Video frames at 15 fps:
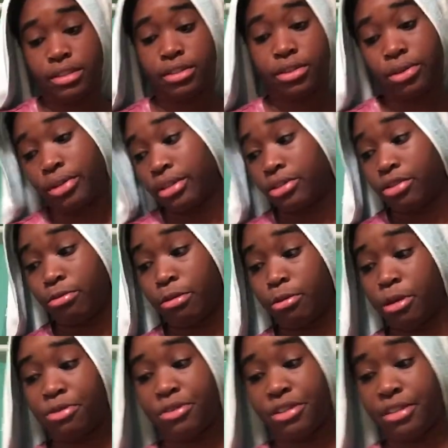So this is gonna be my
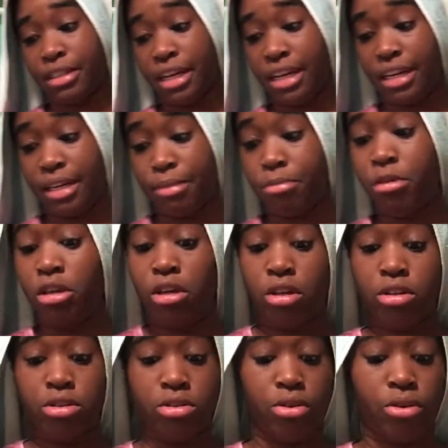first time.
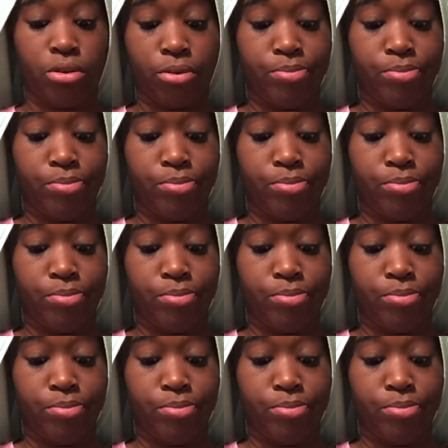So